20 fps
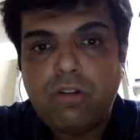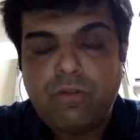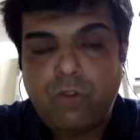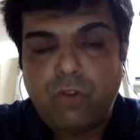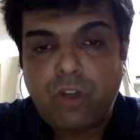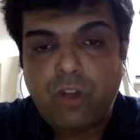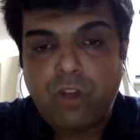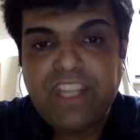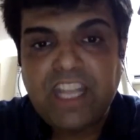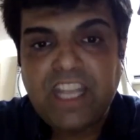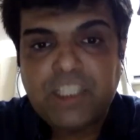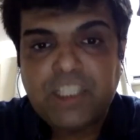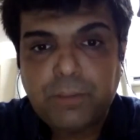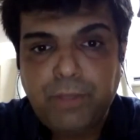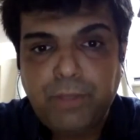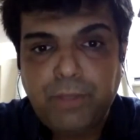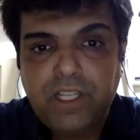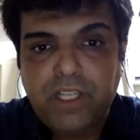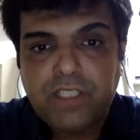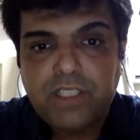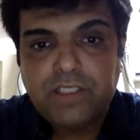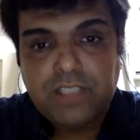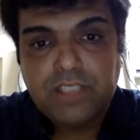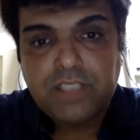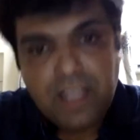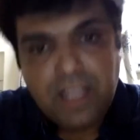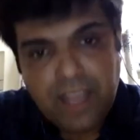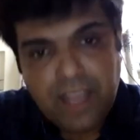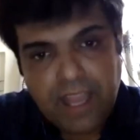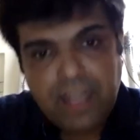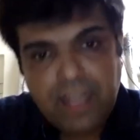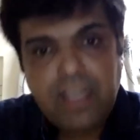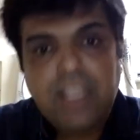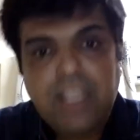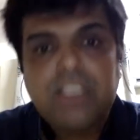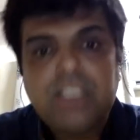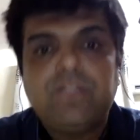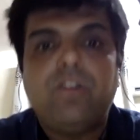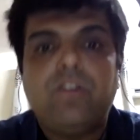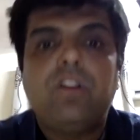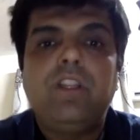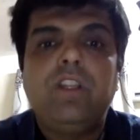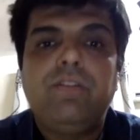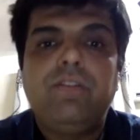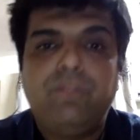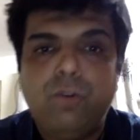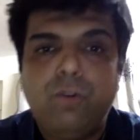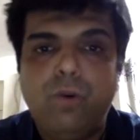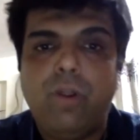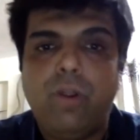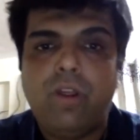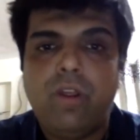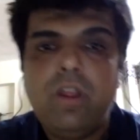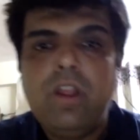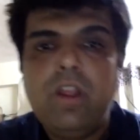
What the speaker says: for the experience and less for the food.